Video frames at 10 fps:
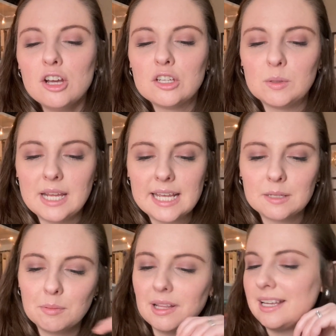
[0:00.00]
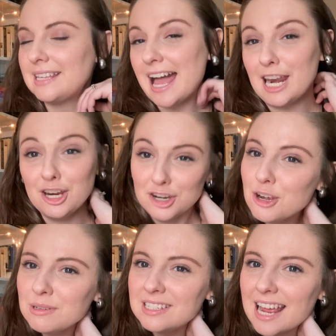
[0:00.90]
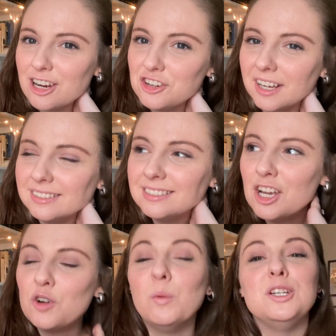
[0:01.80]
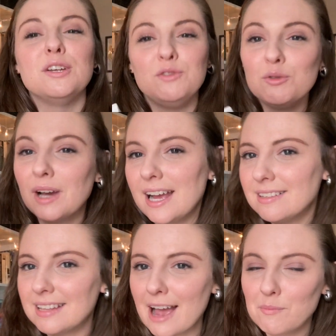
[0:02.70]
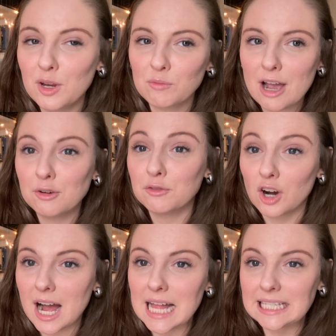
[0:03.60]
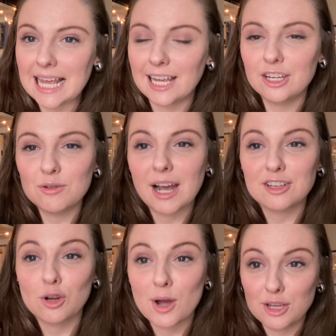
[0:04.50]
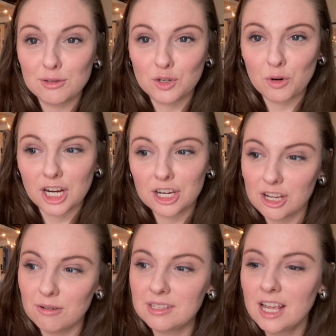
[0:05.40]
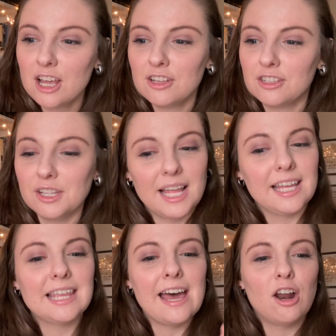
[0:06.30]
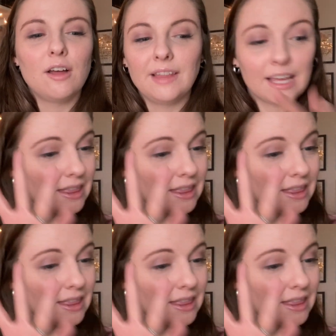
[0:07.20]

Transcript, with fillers: So it takes place at a news station, which if you guys have been around for a hot second, you guys know I used to work news. So like that, like